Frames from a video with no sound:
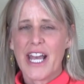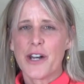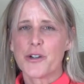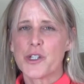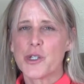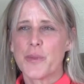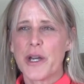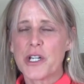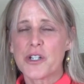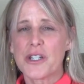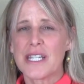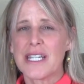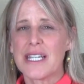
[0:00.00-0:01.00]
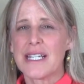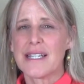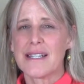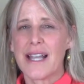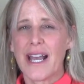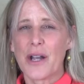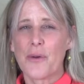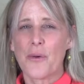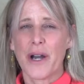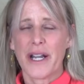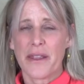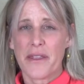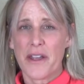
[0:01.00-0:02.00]
And her specialty is
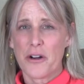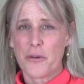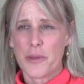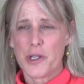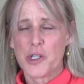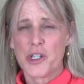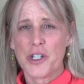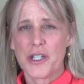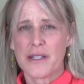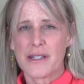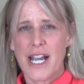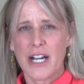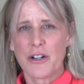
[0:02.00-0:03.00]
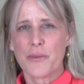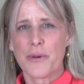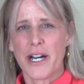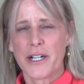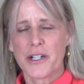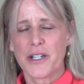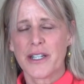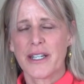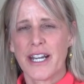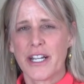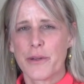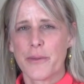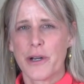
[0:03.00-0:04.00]
equine therapy. She does chiropractic and
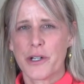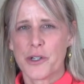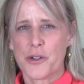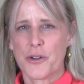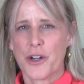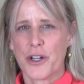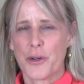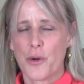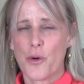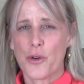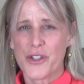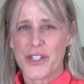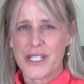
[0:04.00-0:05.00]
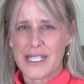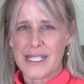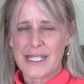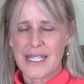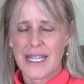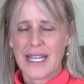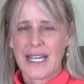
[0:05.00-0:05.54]
acupuncture on horses,